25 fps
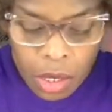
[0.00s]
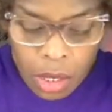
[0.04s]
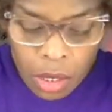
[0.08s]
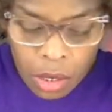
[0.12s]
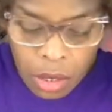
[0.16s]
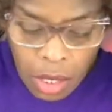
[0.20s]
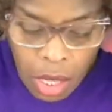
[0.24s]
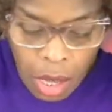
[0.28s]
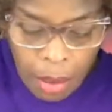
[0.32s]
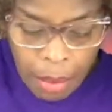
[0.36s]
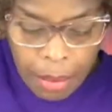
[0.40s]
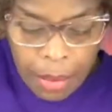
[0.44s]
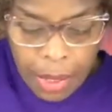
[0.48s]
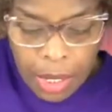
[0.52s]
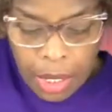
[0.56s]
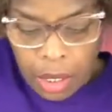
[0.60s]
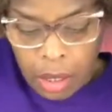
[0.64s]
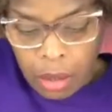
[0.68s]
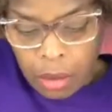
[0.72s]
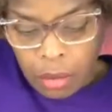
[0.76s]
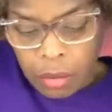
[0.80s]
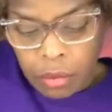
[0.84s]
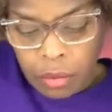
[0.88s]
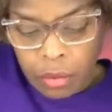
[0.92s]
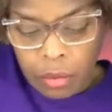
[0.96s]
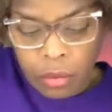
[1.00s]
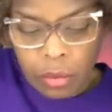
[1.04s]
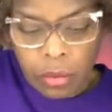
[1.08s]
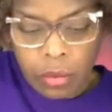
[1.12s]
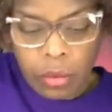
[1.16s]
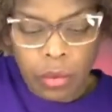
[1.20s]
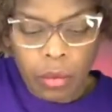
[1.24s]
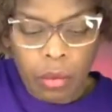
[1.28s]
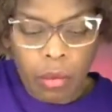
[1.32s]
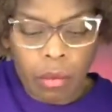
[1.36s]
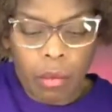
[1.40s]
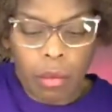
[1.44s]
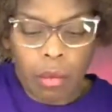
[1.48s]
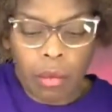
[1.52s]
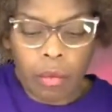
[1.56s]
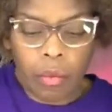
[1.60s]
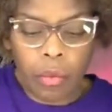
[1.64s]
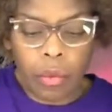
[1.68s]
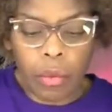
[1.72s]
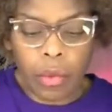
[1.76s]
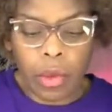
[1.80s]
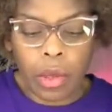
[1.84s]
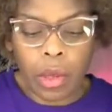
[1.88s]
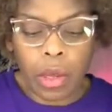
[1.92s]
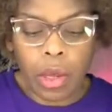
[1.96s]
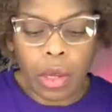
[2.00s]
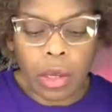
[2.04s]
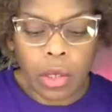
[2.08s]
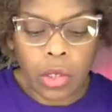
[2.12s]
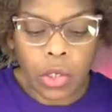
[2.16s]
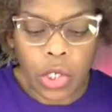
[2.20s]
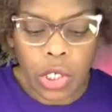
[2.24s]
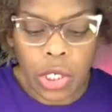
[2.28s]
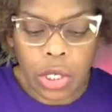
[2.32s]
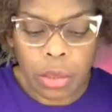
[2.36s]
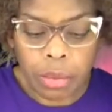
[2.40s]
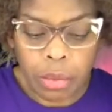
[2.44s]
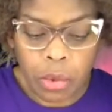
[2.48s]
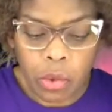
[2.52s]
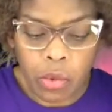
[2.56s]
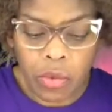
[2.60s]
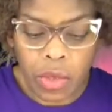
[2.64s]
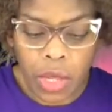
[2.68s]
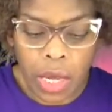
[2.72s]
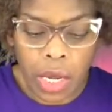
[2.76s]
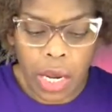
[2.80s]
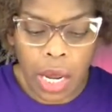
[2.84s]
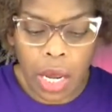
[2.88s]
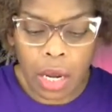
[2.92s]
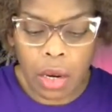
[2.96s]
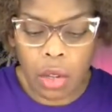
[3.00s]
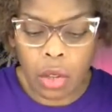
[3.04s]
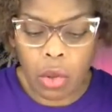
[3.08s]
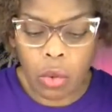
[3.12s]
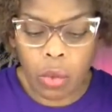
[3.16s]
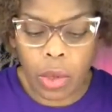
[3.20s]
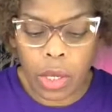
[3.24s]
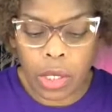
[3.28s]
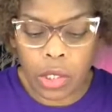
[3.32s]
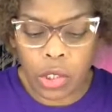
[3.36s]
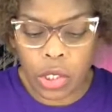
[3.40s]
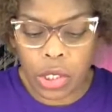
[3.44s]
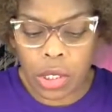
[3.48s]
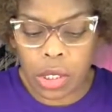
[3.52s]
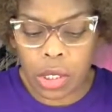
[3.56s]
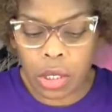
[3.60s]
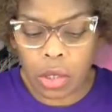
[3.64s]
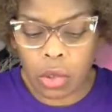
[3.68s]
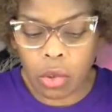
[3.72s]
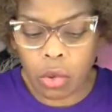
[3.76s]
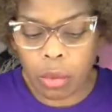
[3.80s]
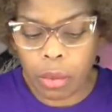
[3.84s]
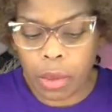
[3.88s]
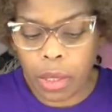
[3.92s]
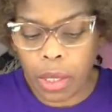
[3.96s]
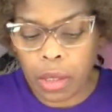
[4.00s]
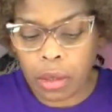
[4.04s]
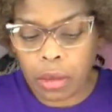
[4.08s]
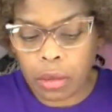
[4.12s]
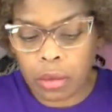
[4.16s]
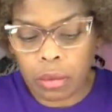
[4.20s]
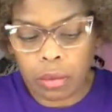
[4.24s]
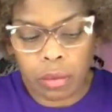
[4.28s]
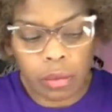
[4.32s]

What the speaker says: Let me just move that out of the way just a little bit.